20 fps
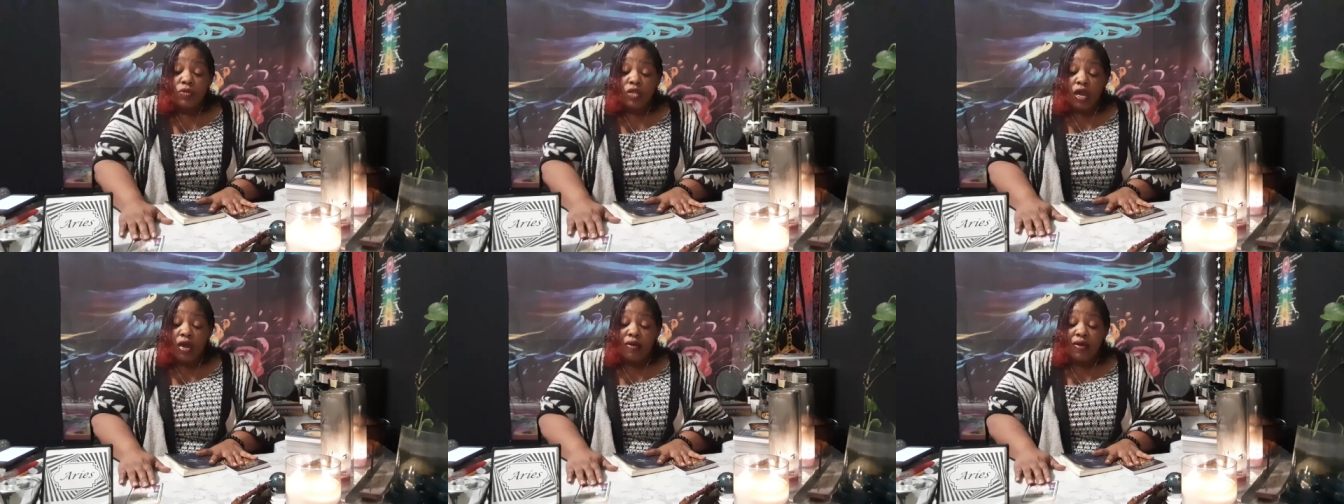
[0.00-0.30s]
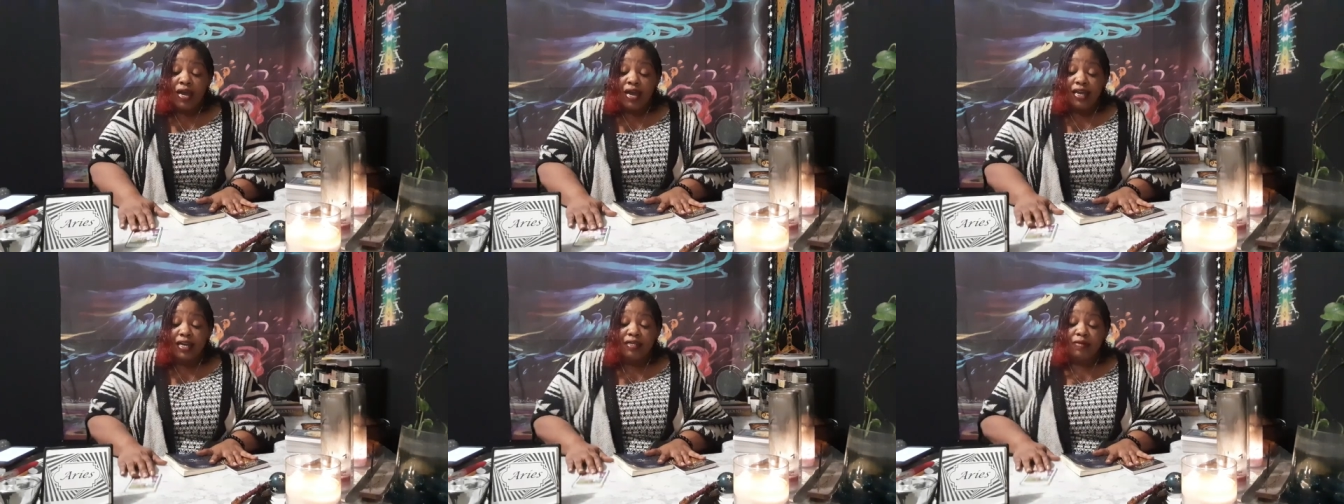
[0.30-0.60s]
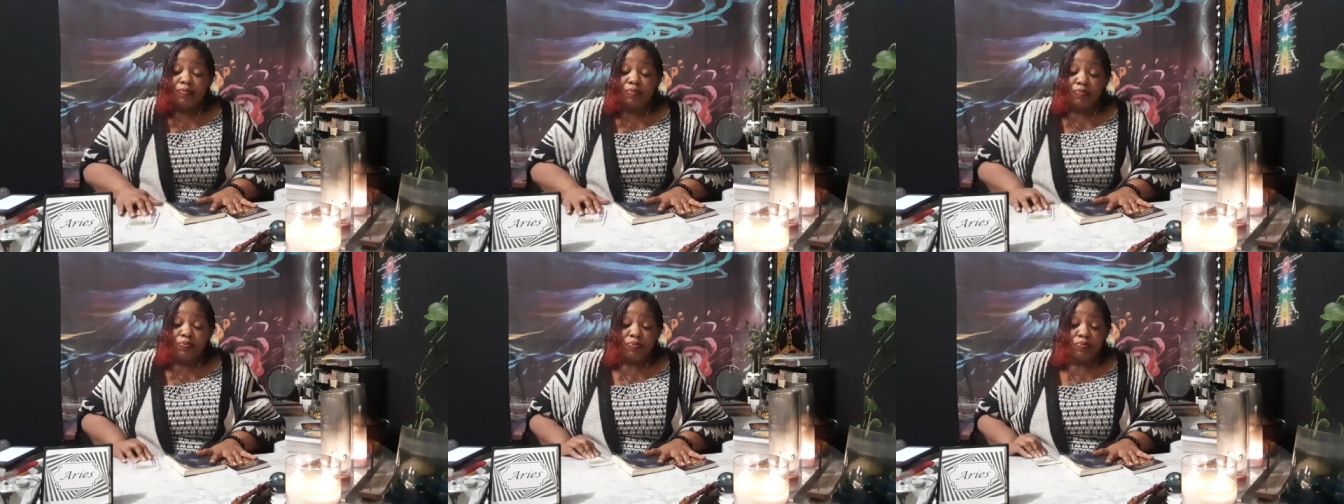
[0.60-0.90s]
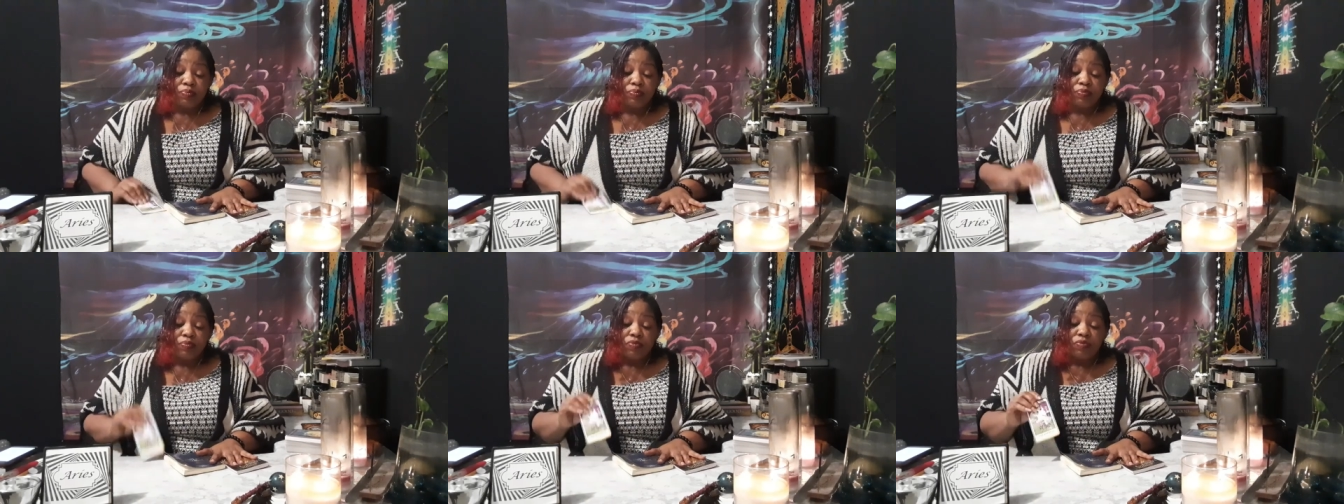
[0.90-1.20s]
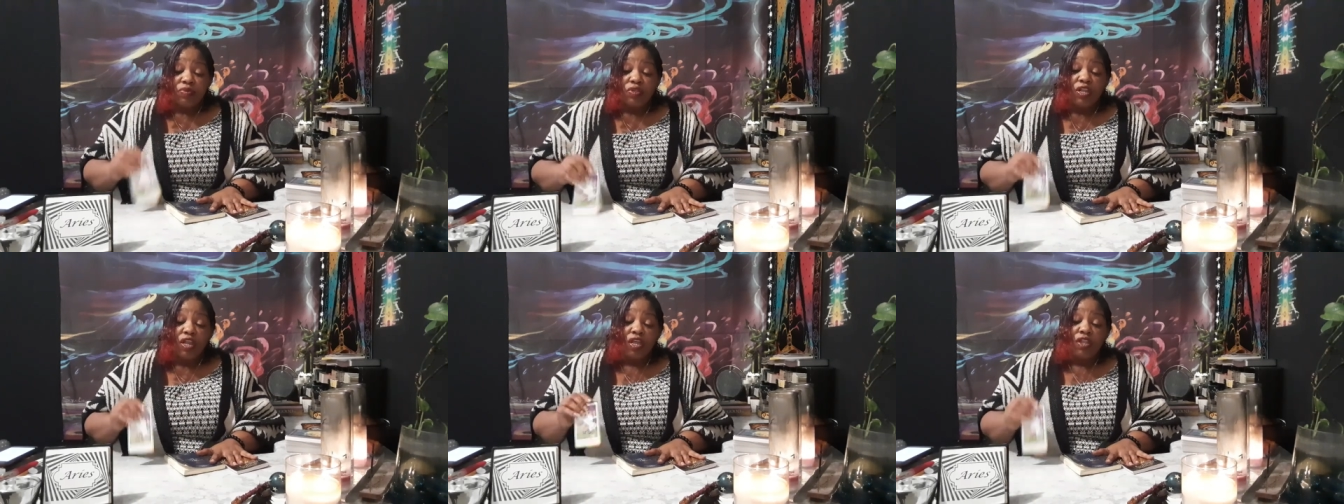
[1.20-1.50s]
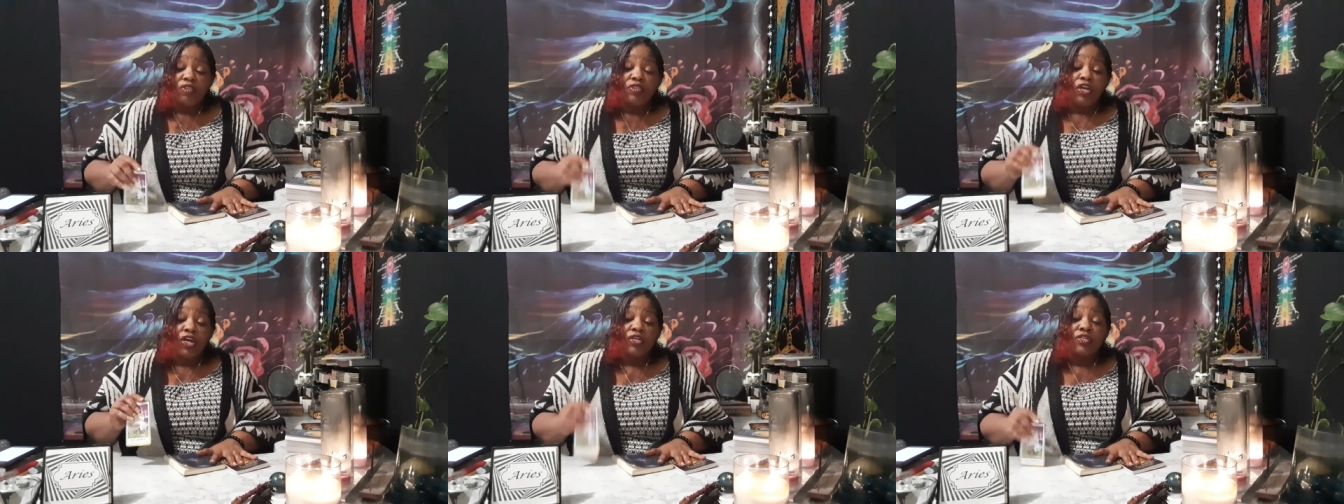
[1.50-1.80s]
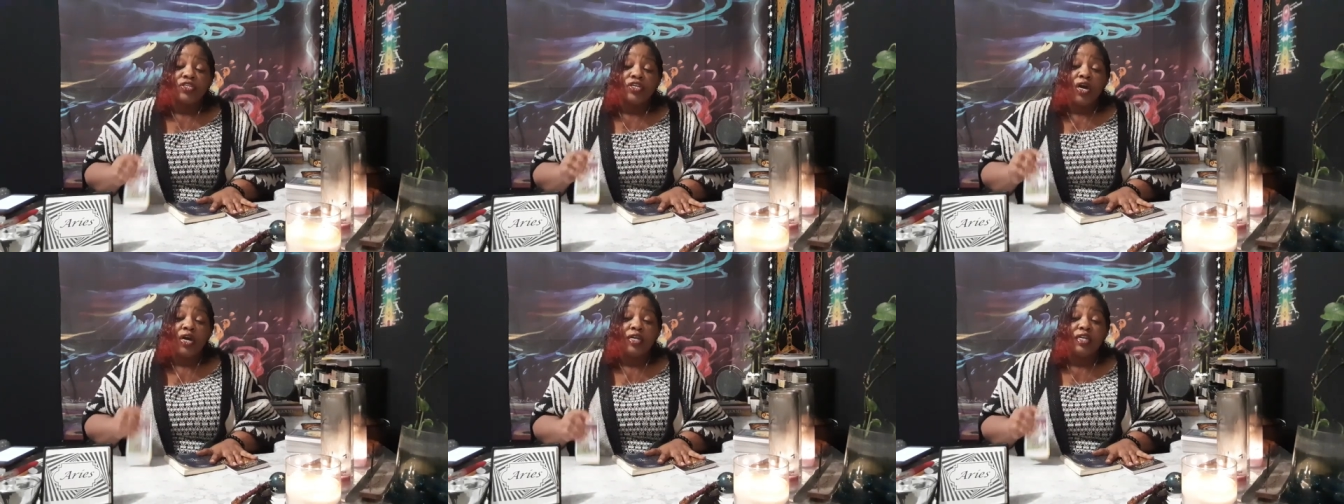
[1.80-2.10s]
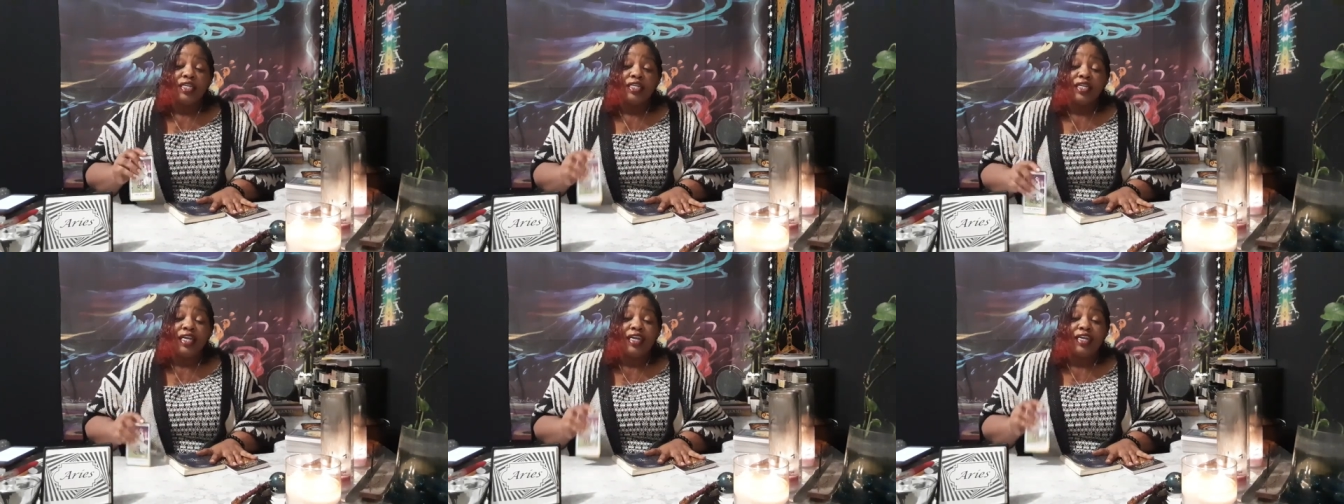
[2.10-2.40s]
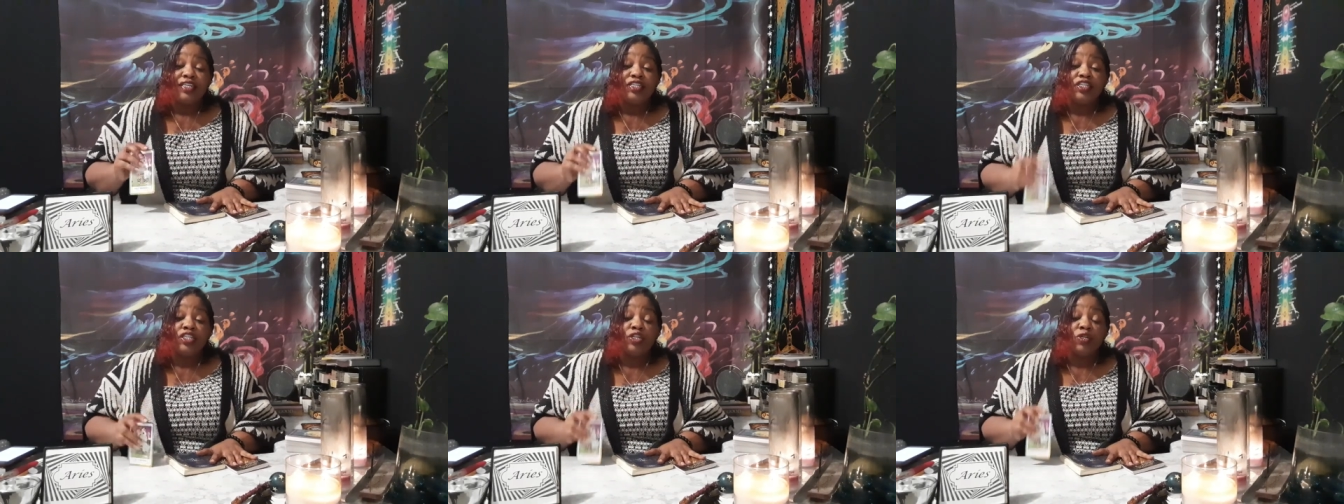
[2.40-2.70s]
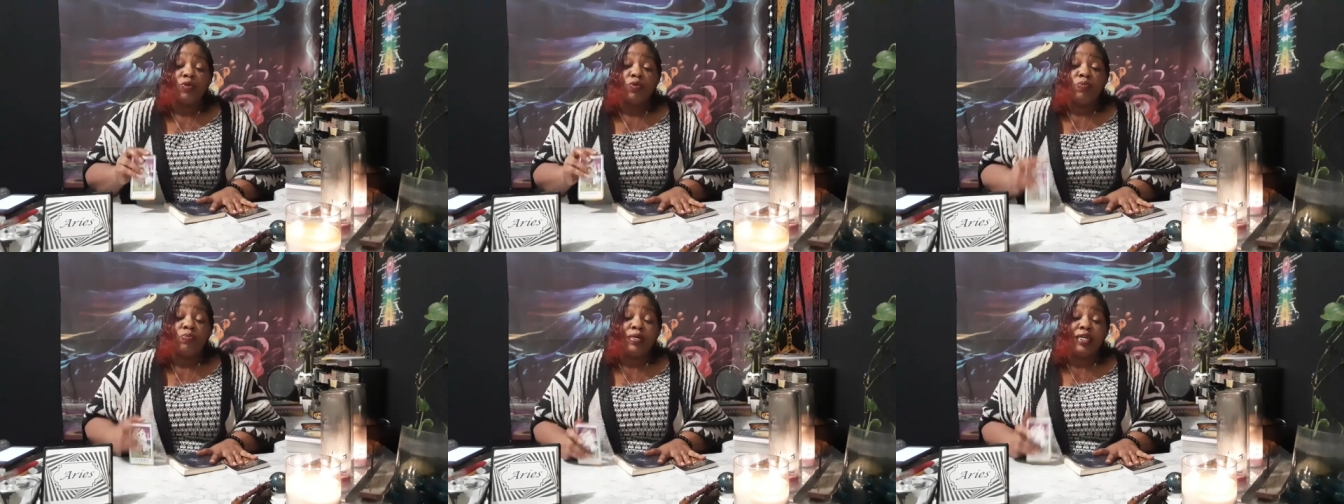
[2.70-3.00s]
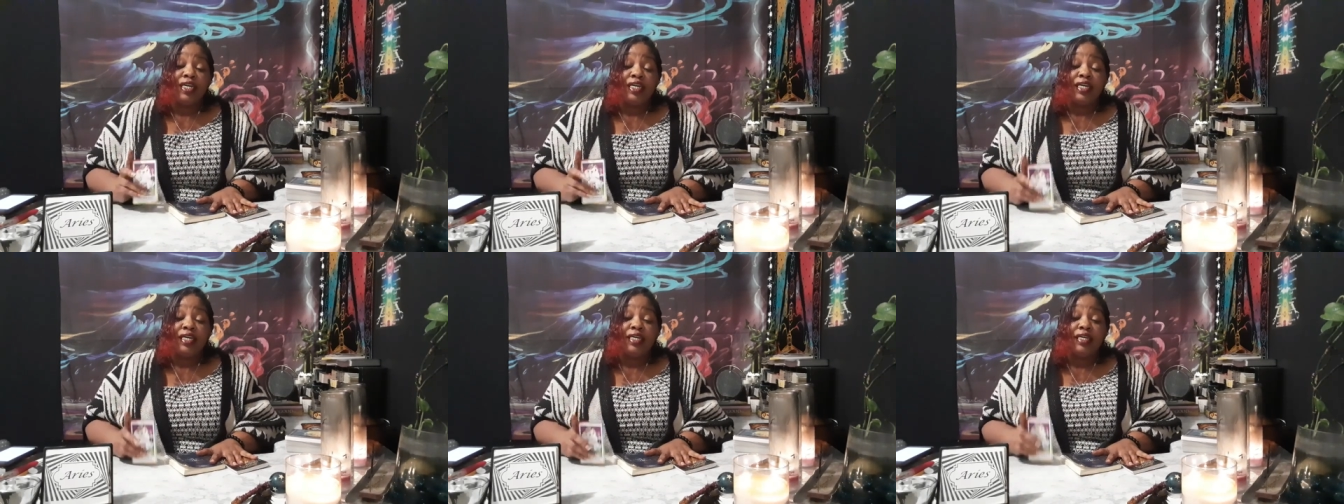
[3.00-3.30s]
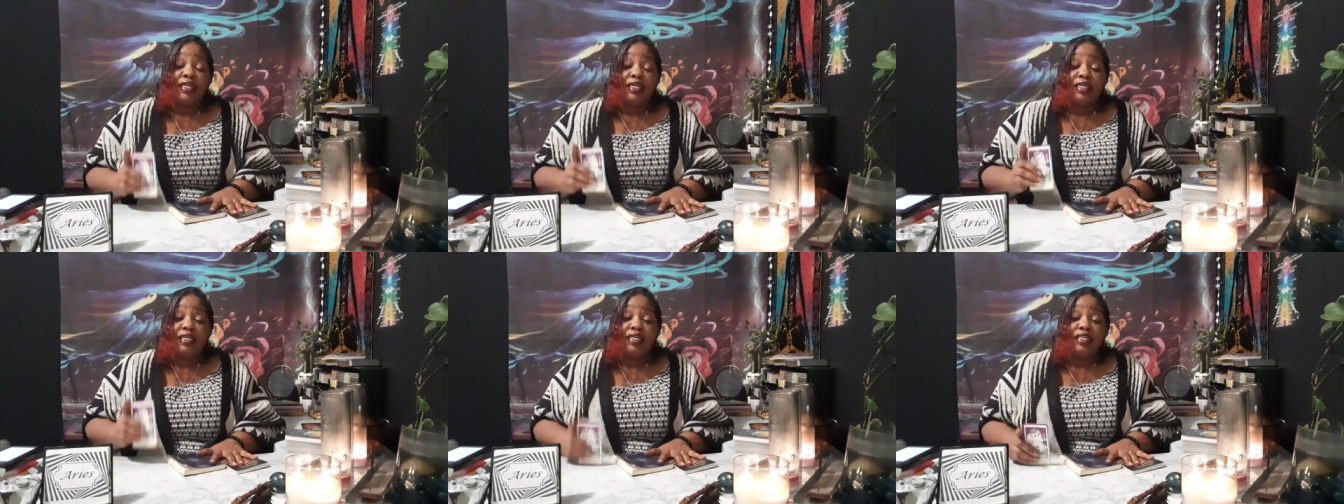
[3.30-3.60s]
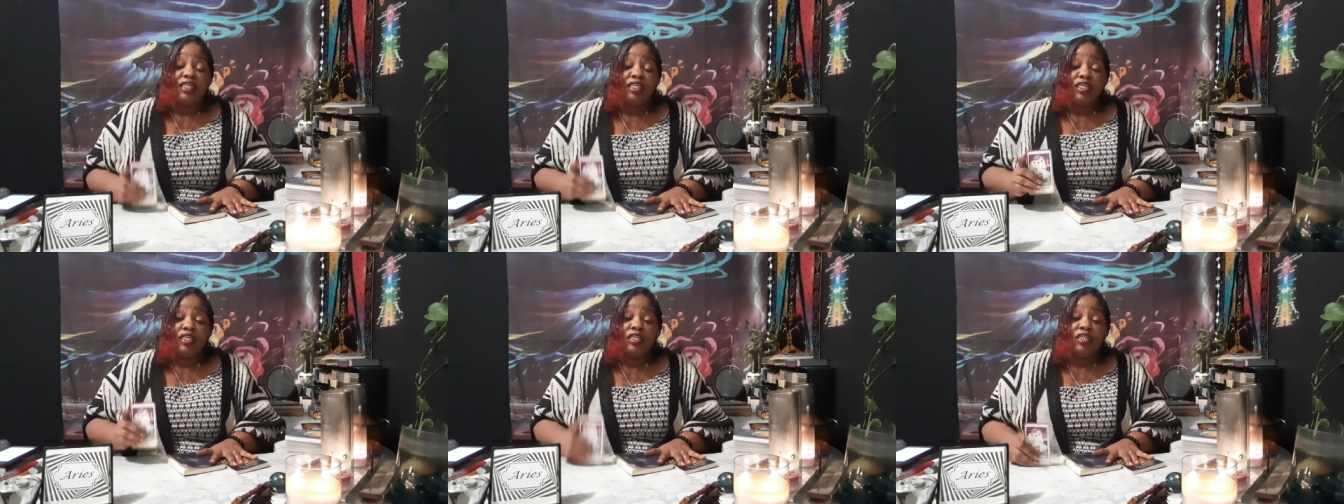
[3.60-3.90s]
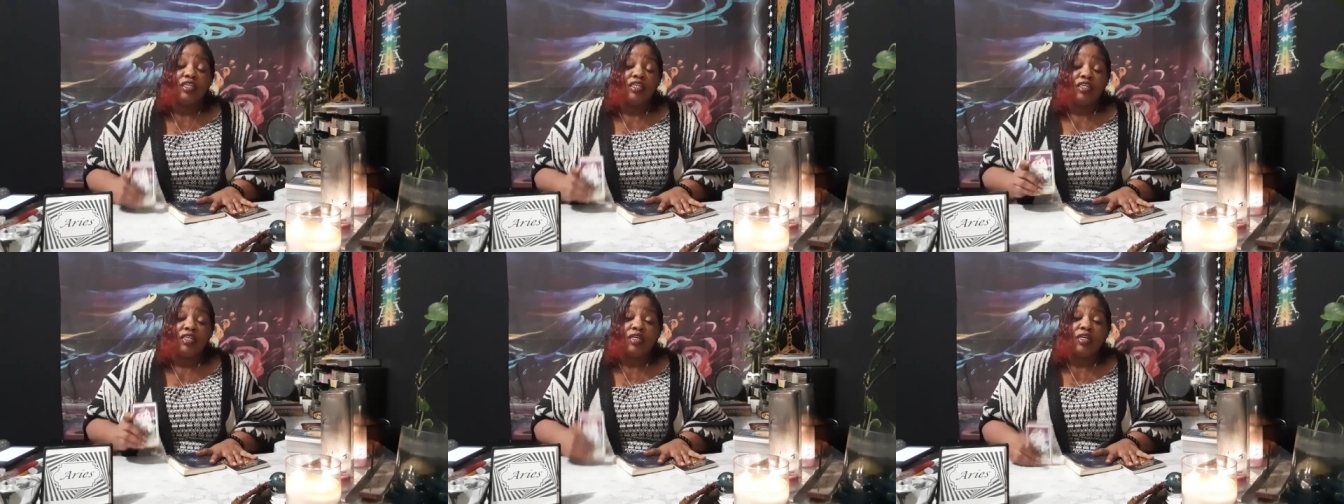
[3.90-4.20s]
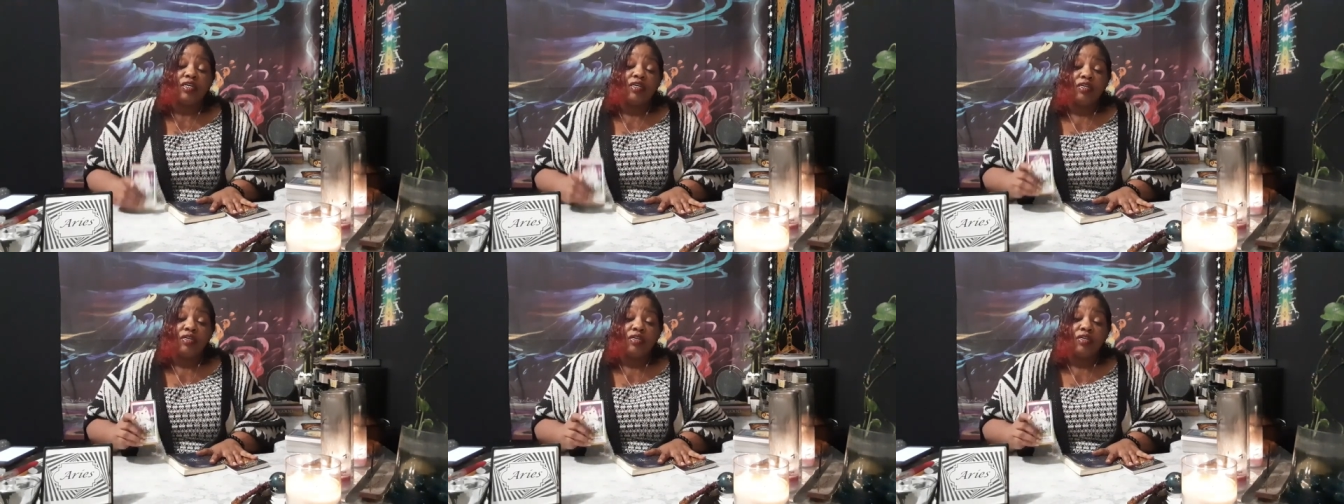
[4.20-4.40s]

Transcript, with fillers: All right there's going to need to be